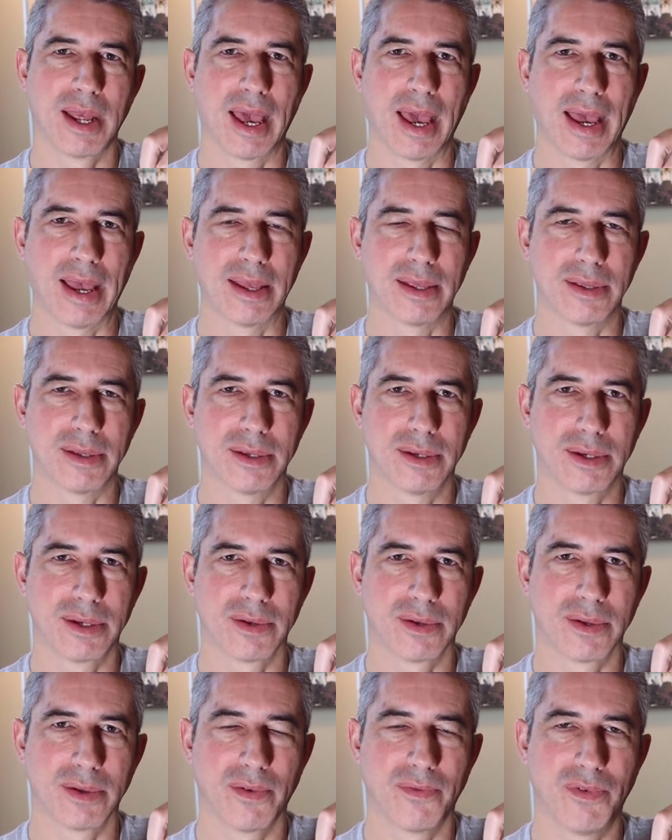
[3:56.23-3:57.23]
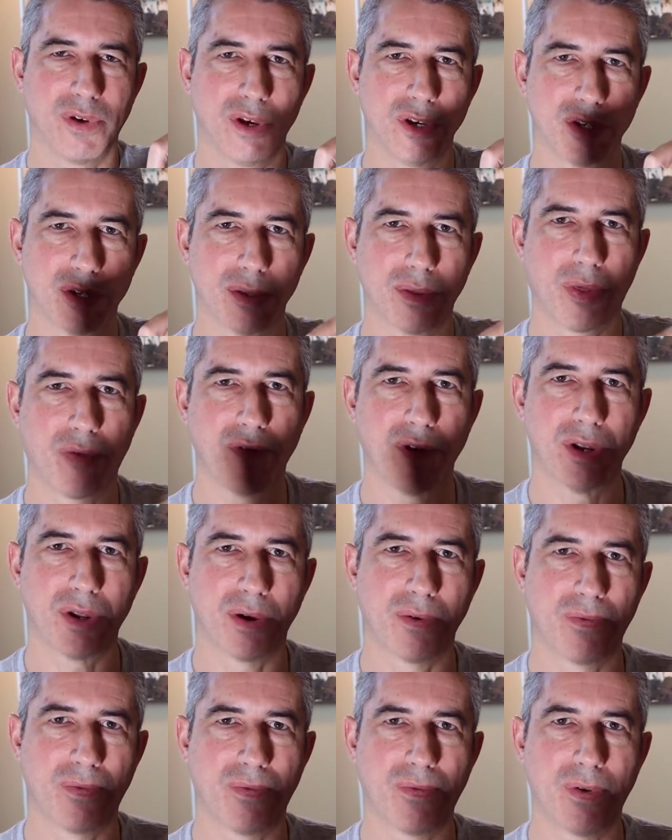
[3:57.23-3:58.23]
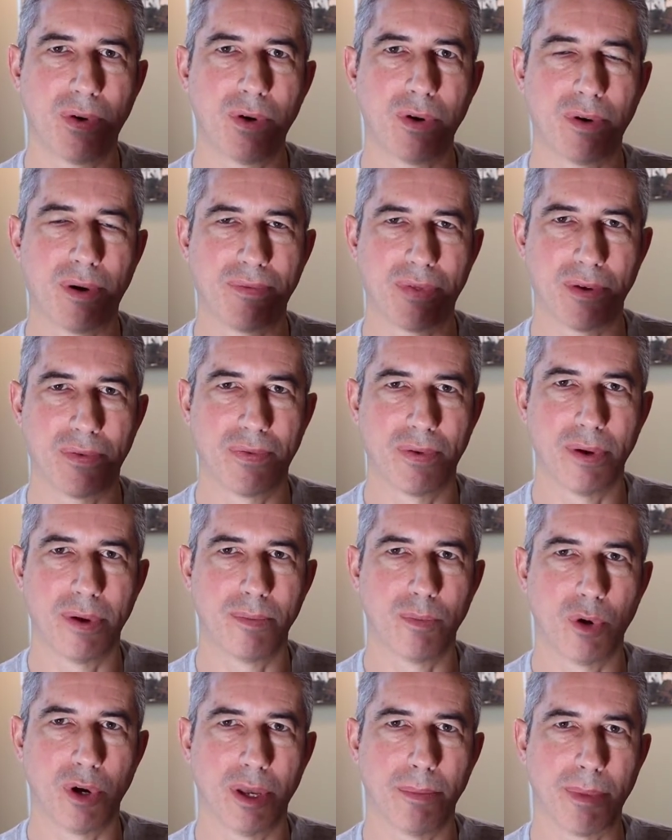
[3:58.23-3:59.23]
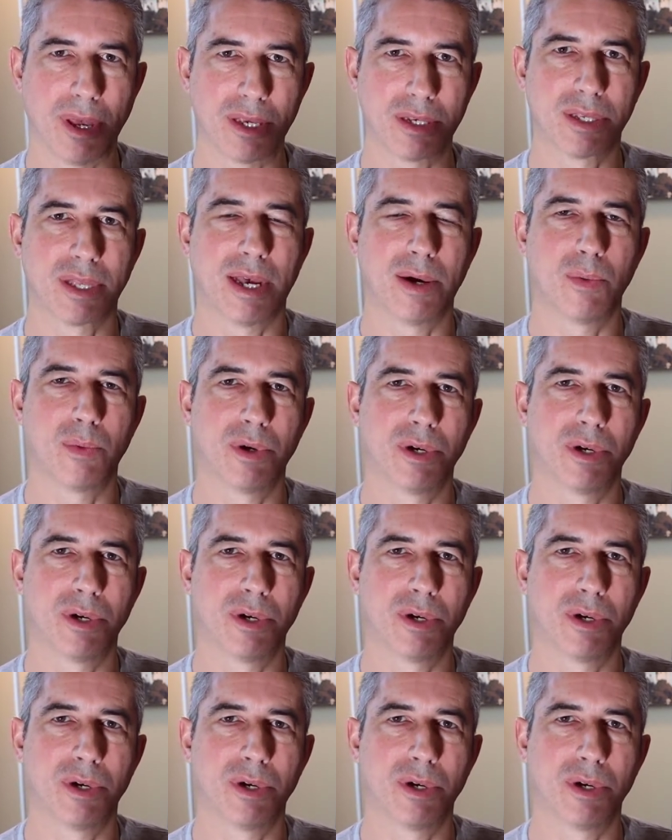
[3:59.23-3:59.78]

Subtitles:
and version 3.4 of the firmware makes that